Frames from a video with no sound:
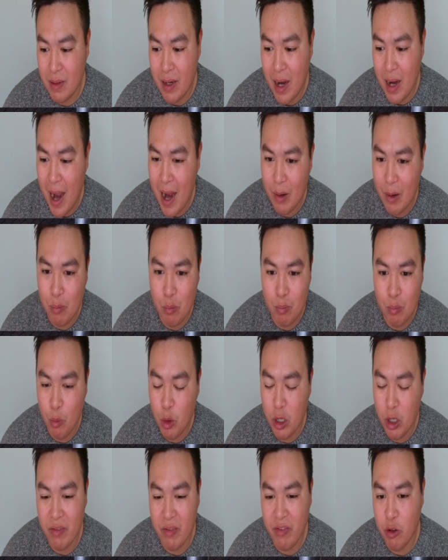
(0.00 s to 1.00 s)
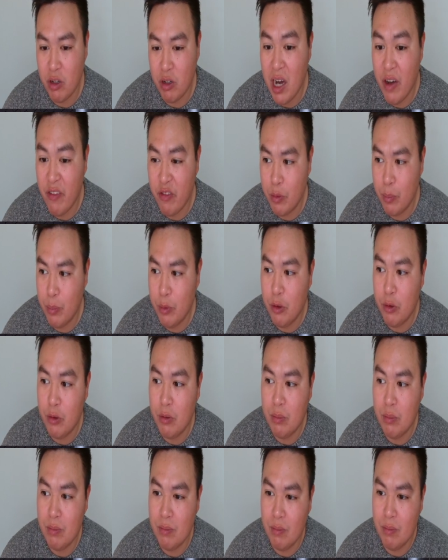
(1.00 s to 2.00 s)
I wouldn't feel
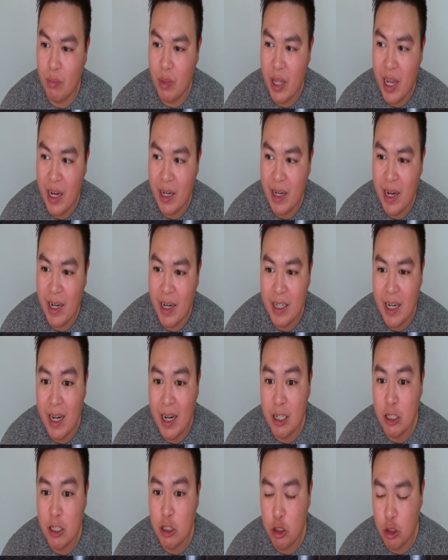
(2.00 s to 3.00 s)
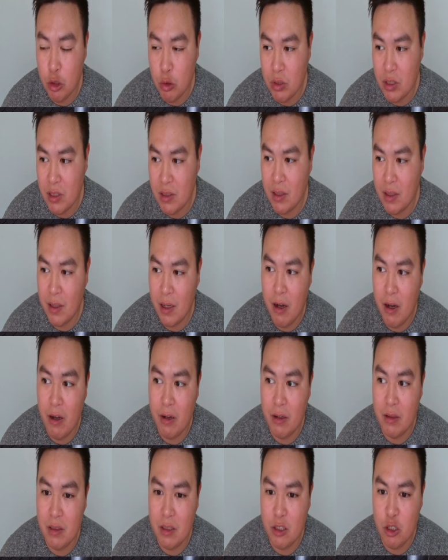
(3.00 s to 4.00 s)
comfortable laying any kind of juice
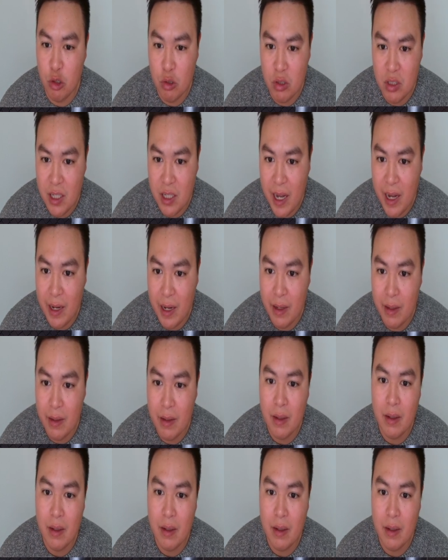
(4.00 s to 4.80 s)
on Jousset